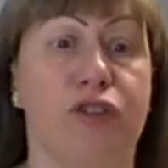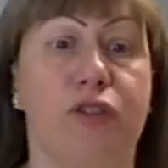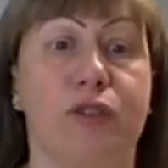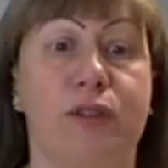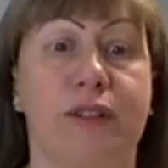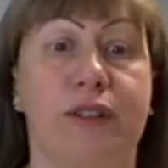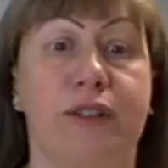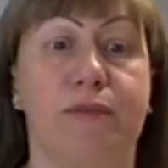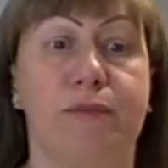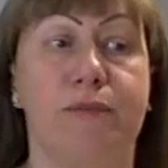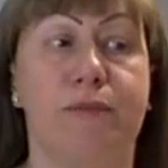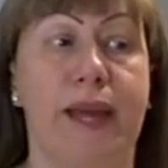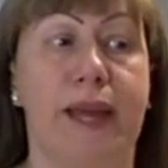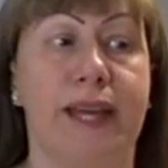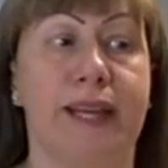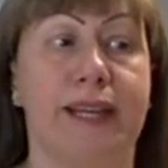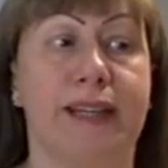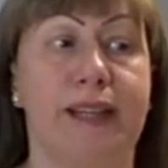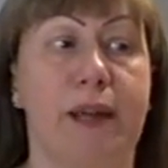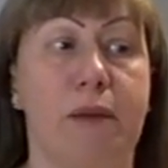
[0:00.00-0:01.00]
to
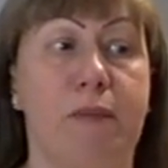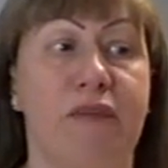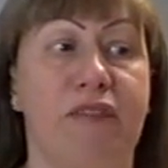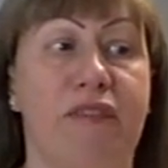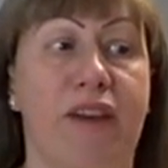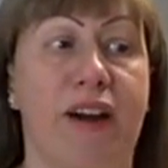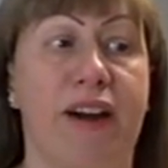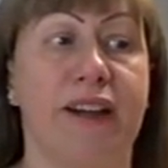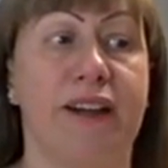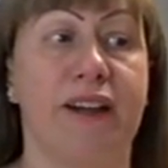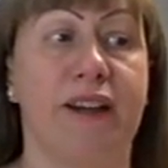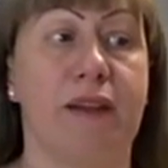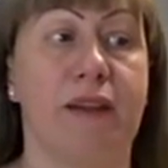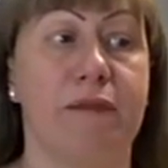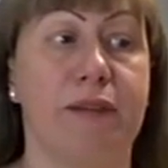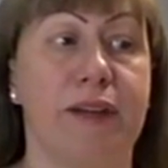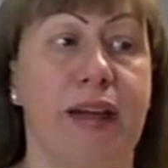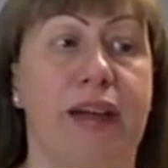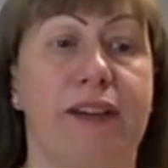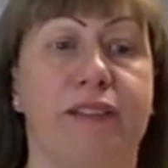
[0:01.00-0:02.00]
make them find uh,
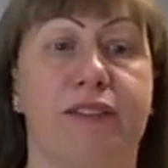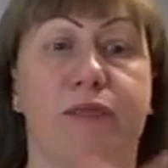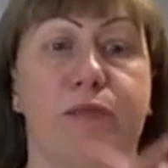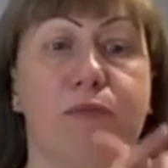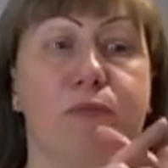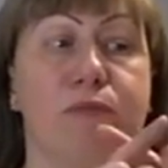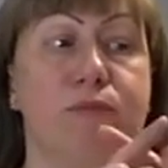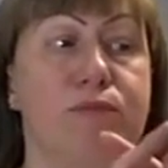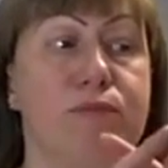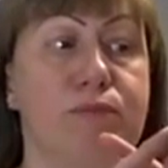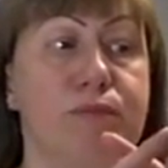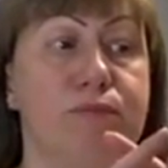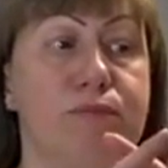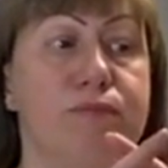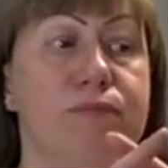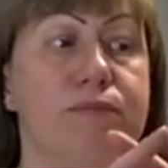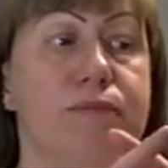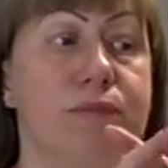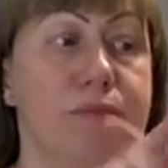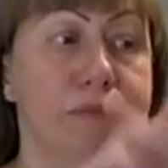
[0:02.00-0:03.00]
get
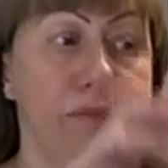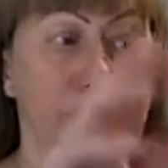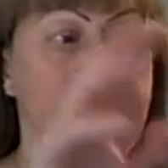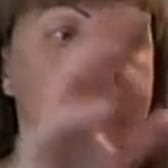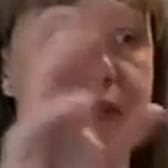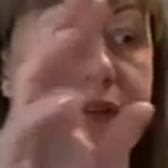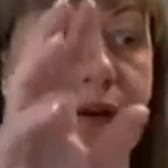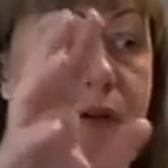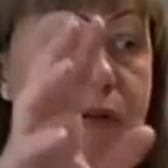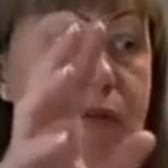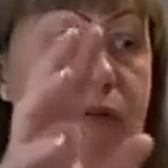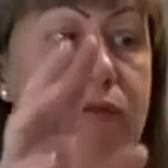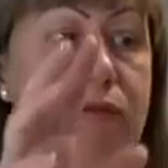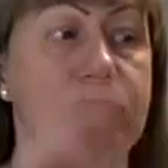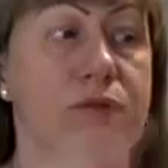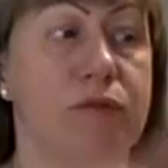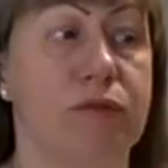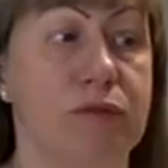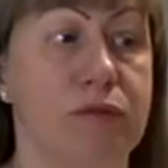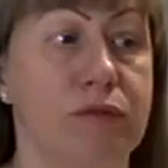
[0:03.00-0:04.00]
you know
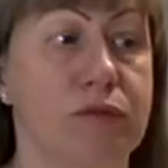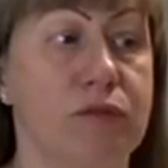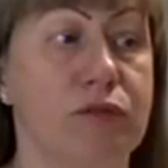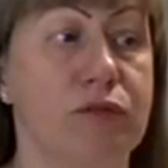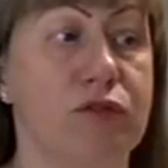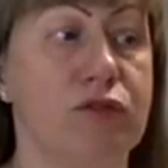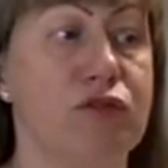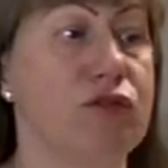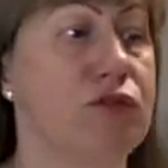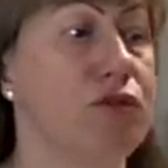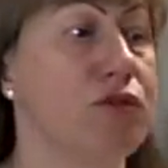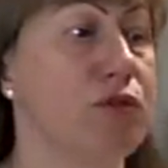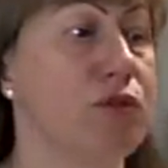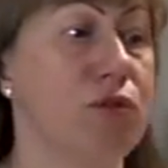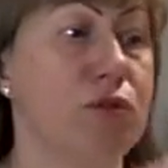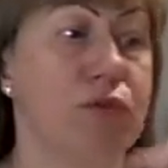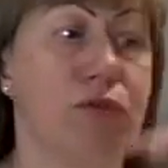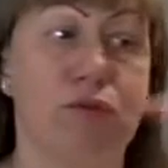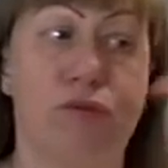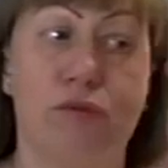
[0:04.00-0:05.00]

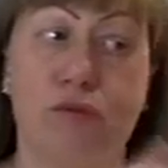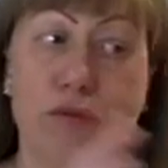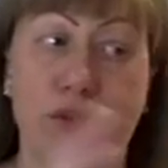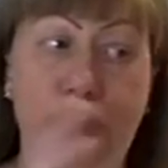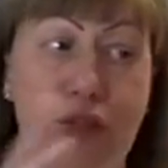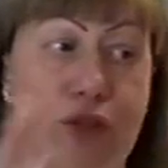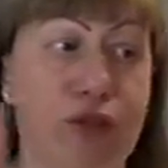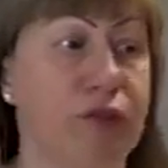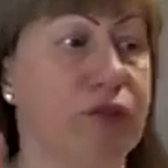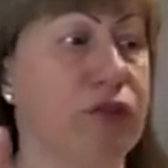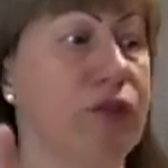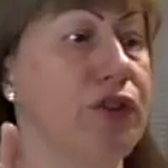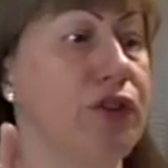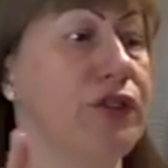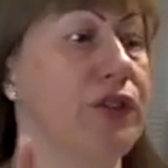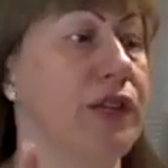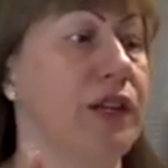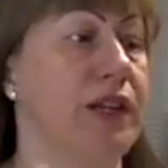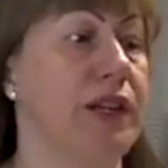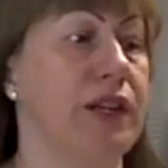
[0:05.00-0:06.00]
to
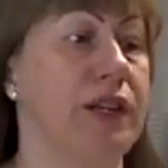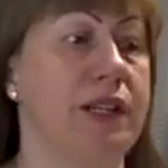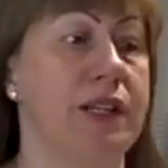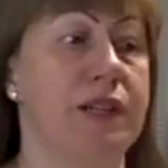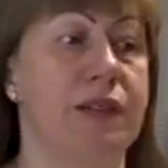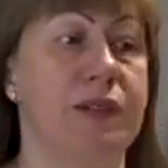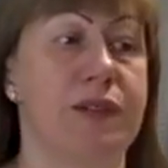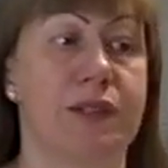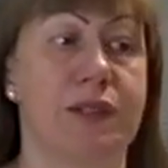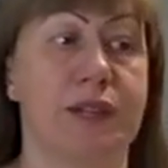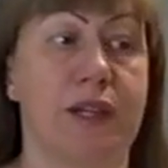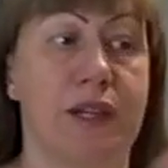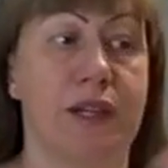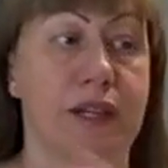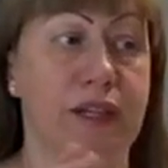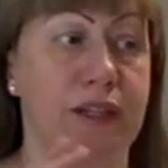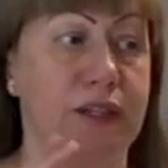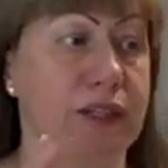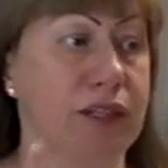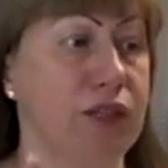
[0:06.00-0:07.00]
universities
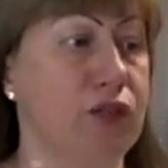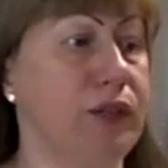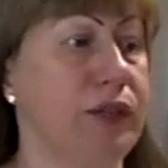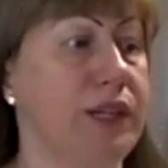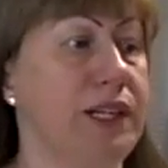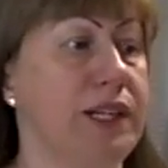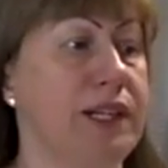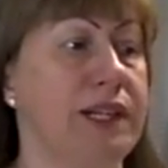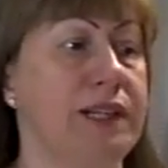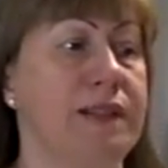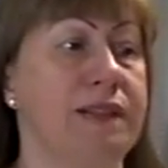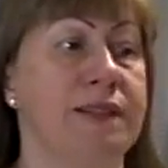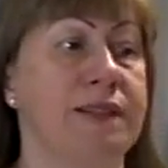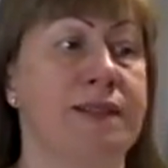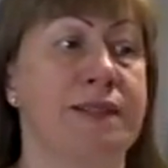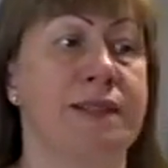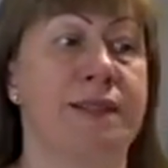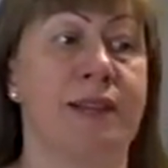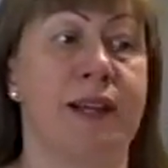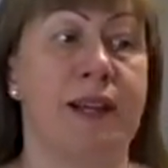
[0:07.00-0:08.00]

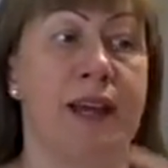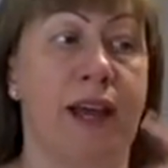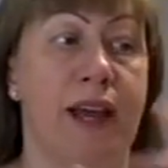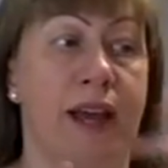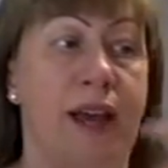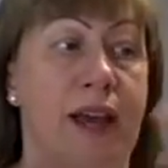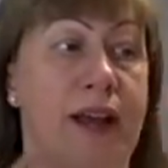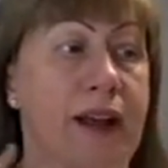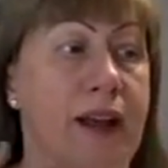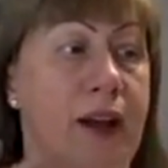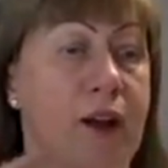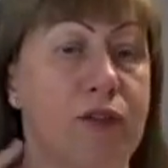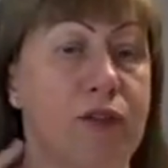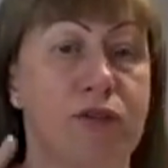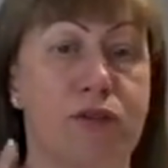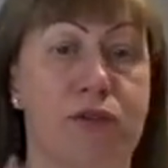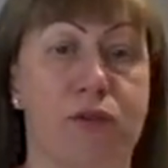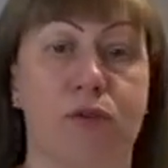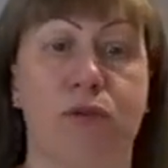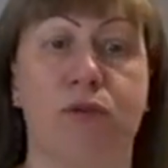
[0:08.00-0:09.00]
degrees and
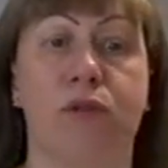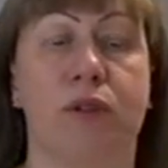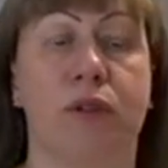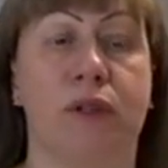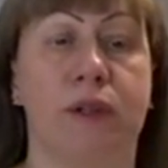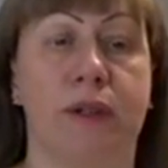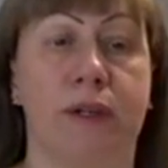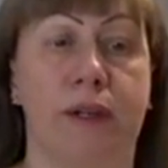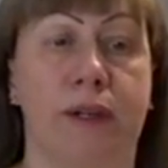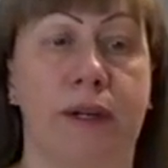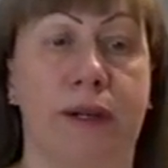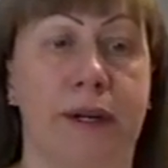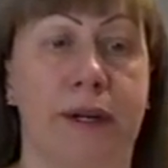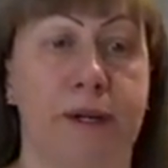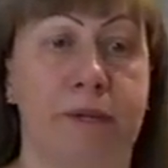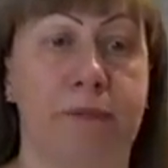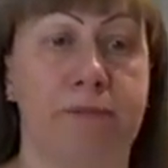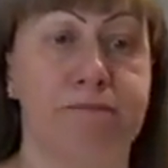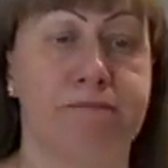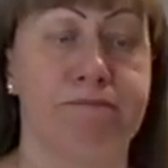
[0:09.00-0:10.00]
also
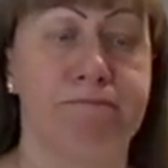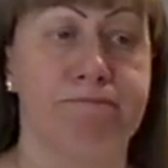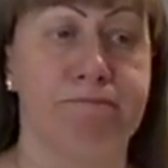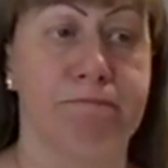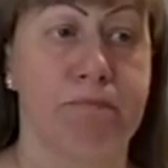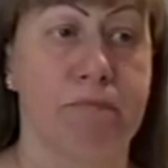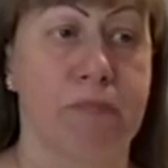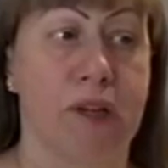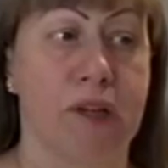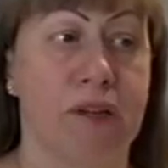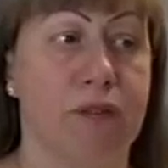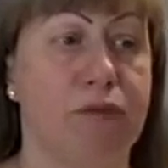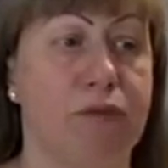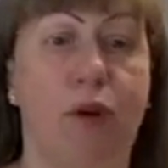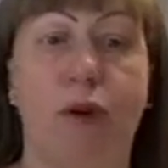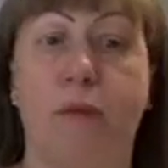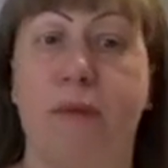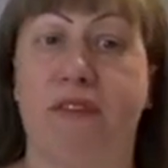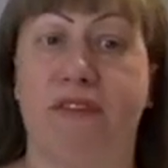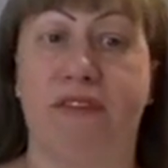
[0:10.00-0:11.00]
um,
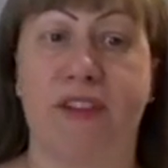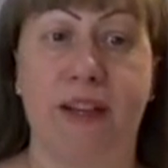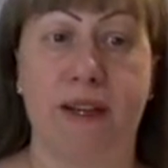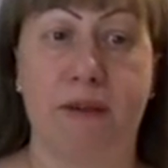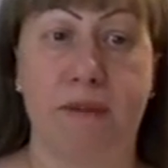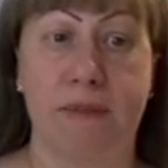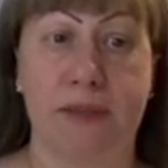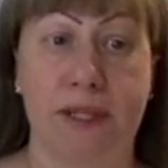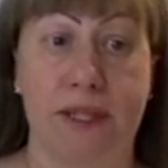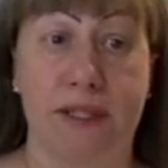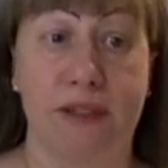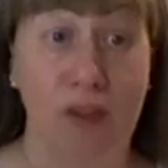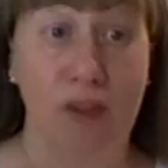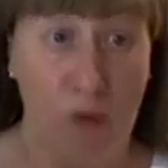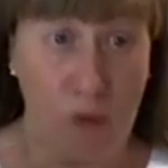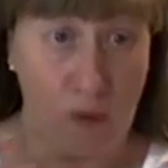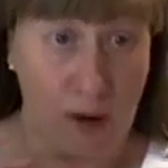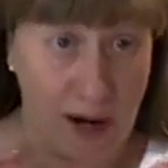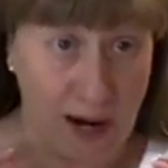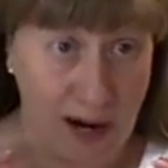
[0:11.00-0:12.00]
form a family
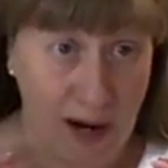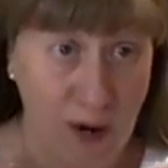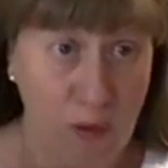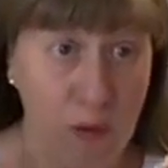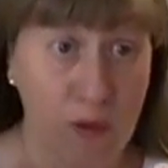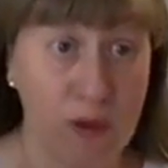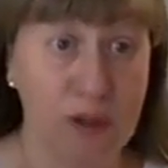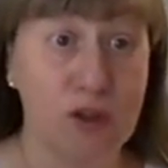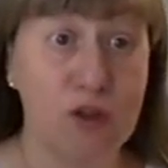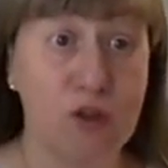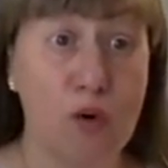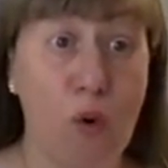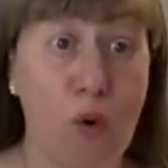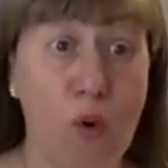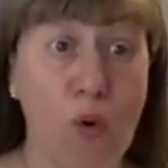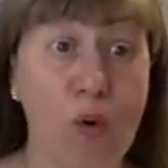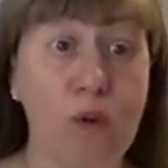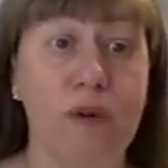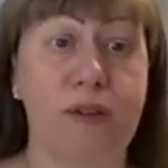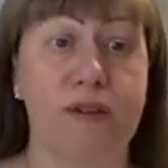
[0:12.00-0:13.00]
no our
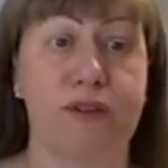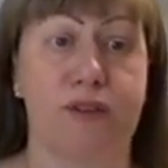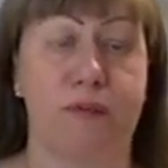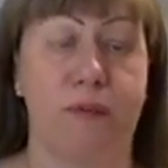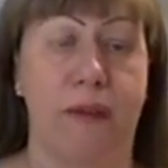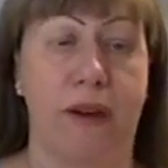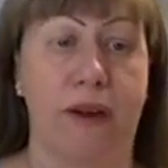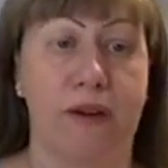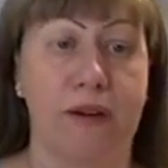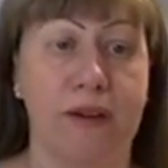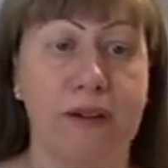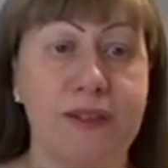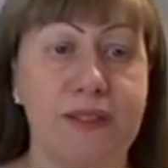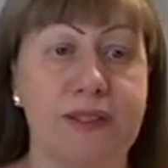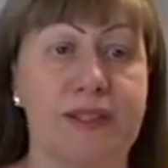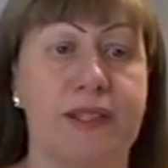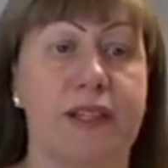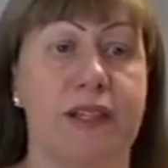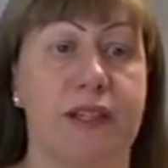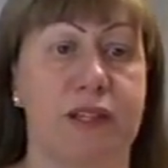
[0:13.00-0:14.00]
goal as
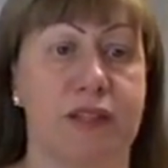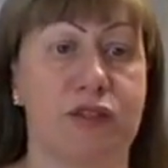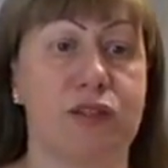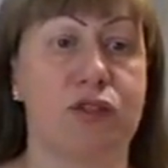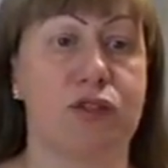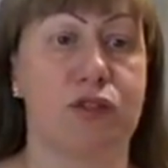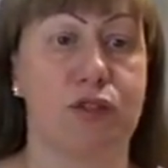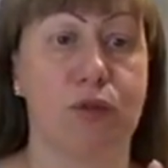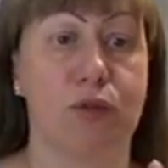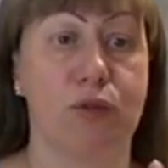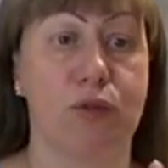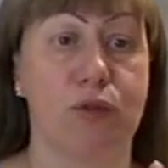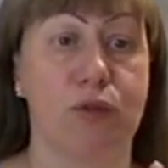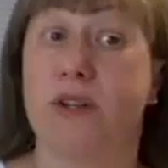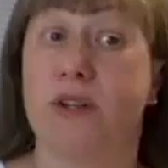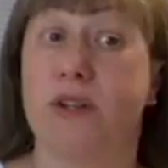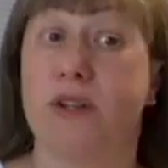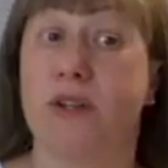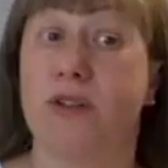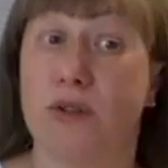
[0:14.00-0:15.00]
parents is to
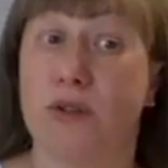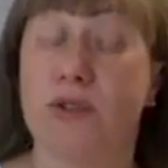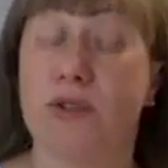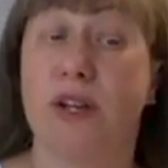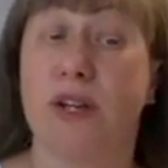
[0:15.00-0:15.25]
according to